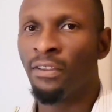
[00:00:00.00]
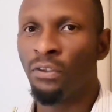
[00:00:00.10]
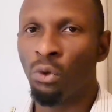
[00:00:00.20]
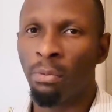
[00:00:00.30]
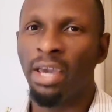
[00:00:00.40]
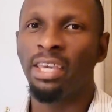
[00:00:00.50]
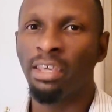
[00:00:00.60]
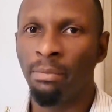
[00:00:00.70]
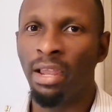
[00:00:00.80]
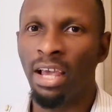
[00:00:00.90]
through my
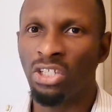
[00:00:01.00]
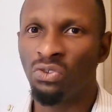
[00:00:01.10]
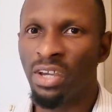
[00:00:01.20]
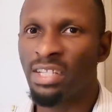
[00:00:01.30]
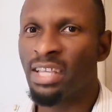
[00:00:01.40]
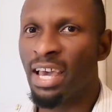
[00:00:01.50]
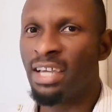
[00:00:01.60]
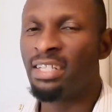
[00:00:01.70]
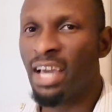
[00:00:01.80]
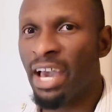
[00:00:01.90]
email address,
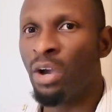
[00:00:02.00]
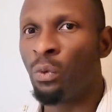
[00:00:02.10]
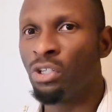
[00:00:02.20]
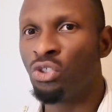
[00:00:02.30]
and I will